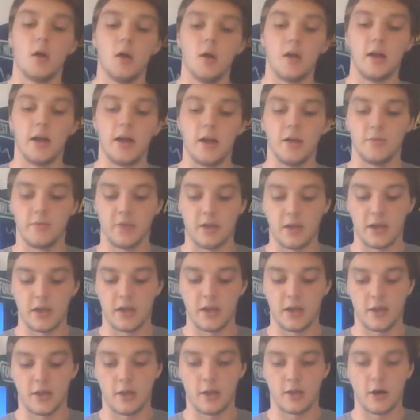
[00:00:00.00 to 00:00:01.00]
And
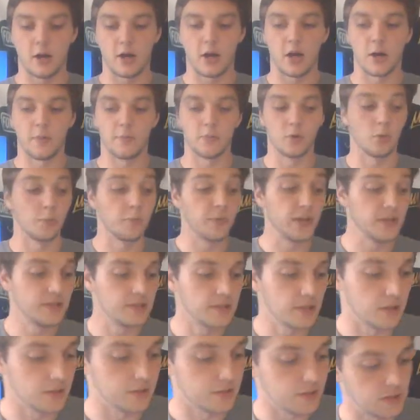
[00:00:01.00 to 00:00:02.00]
then your B
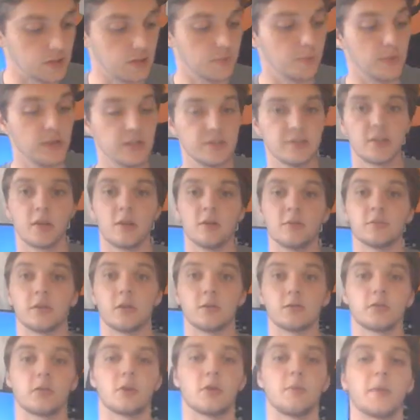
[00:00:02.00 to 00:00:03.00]
cells. B cells
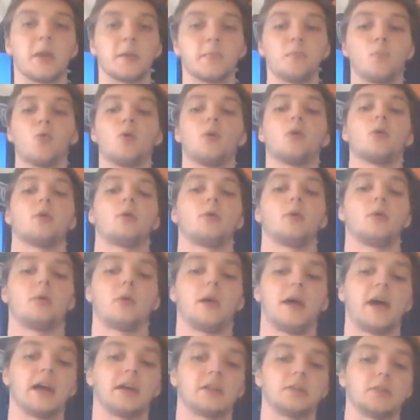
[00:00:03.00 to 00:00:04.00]
also going to make more
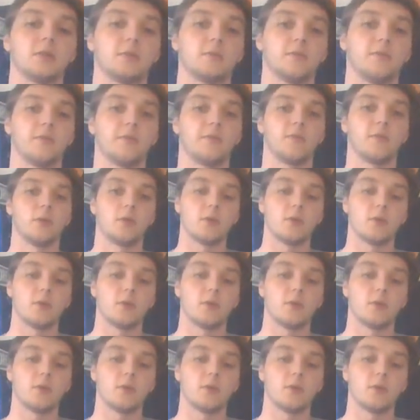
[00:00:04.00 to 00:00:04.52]
active